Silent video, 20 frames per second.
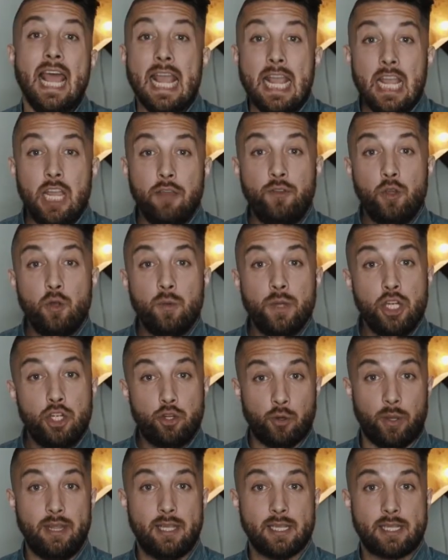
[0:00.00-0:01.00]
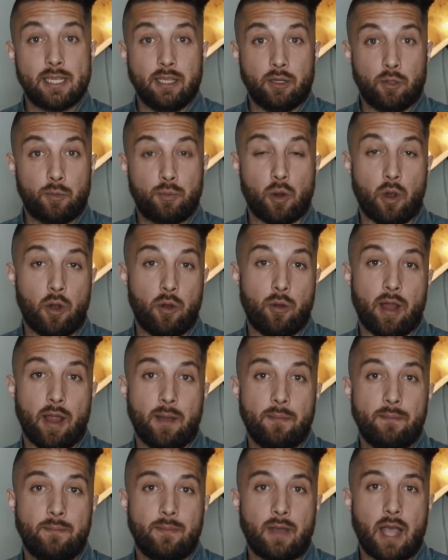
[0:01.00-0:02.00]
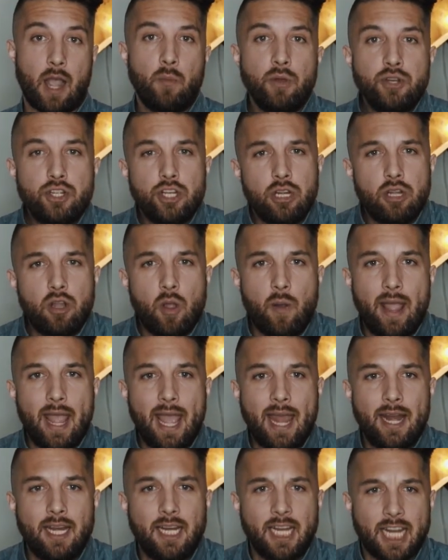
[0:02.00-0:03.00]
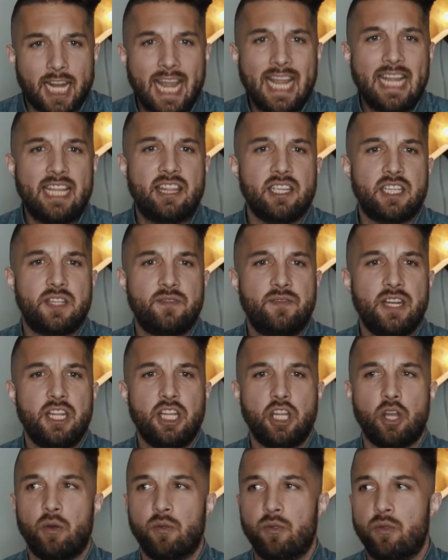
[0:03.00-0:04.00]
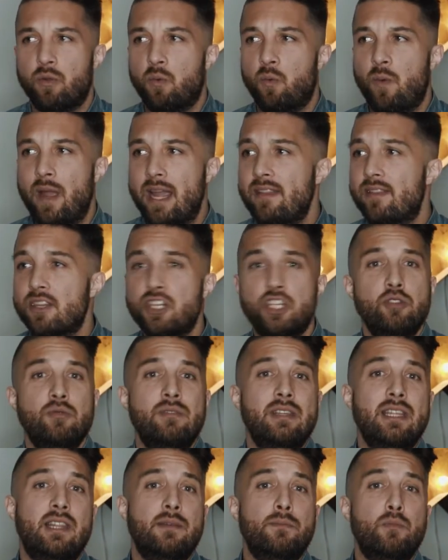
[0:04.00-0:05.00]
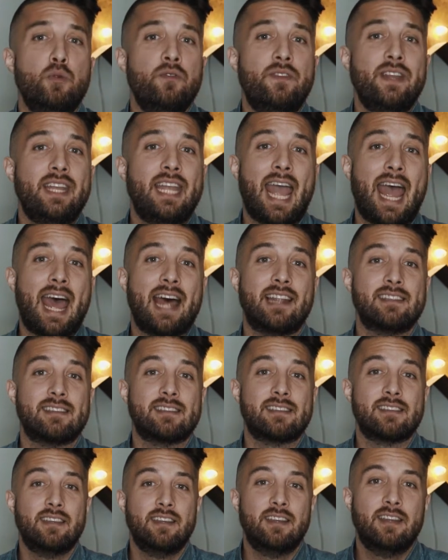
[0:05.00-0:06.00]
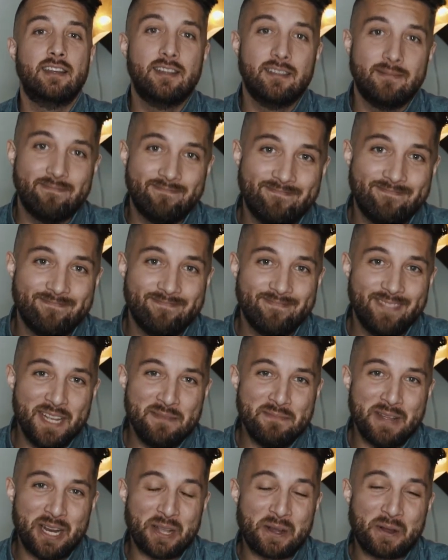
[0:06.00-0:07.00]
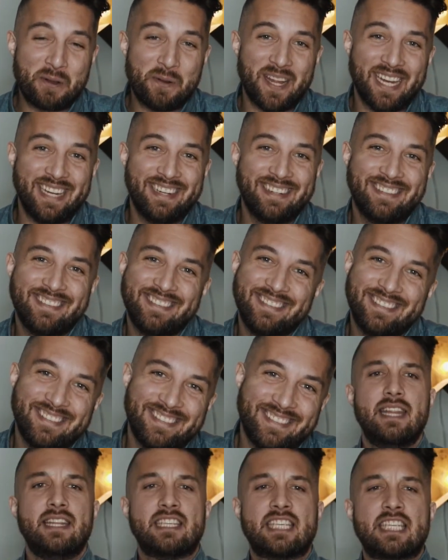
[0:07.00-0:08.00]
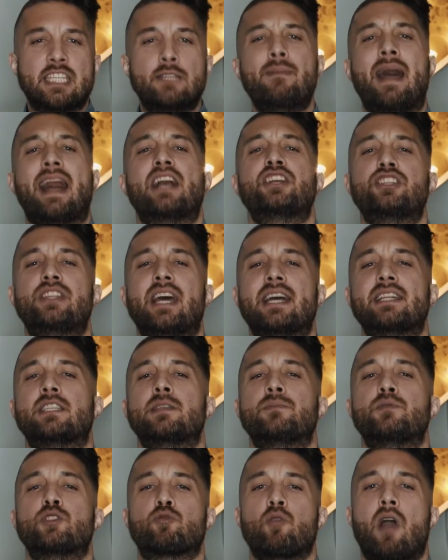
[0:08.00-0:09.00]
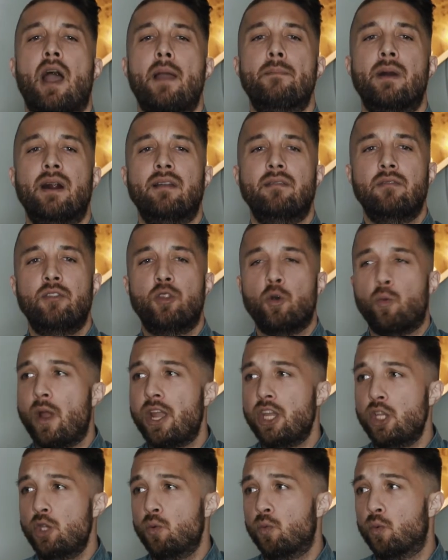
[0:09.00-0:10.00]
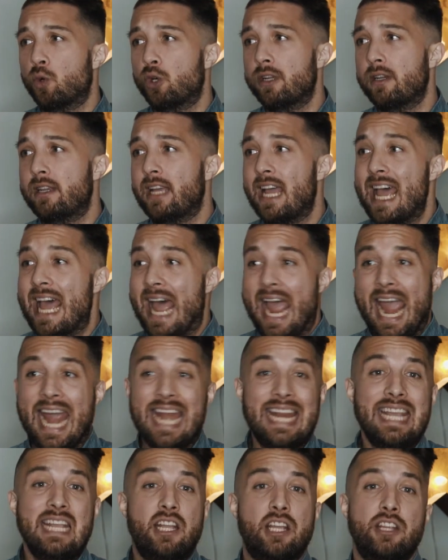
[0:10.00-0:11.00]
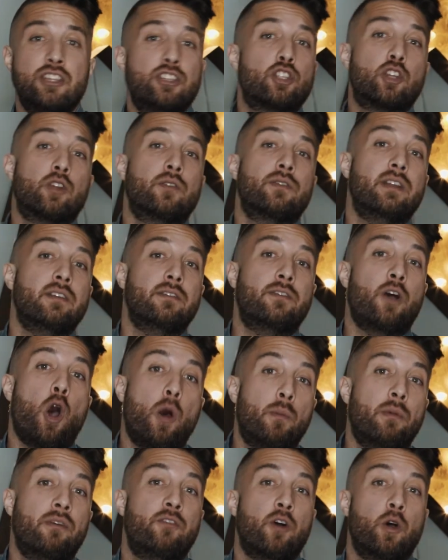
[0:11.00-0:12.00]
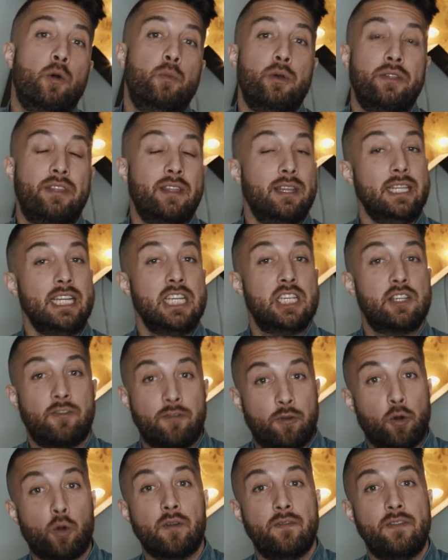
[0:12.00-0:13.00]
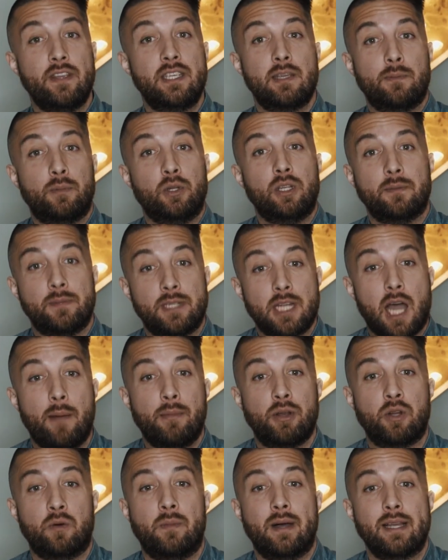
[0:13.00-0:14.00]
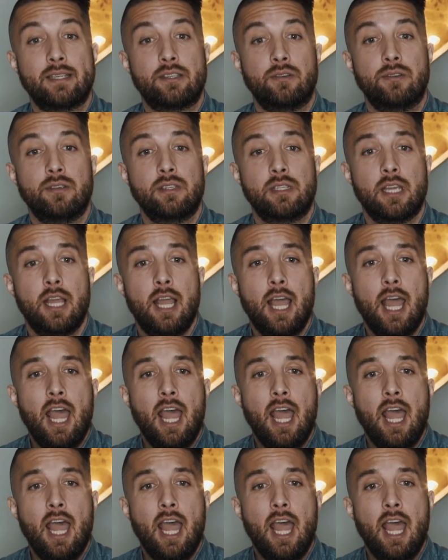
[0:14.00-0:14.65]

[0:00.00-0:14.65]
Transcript: If you enjoyed this little program, I want you to go ahead and like this video the way that you did the movie Cats. Admit it, Queen. Smash that subscribe button the way you would any conservative homophobe with at least 4 visible abdominal muscles,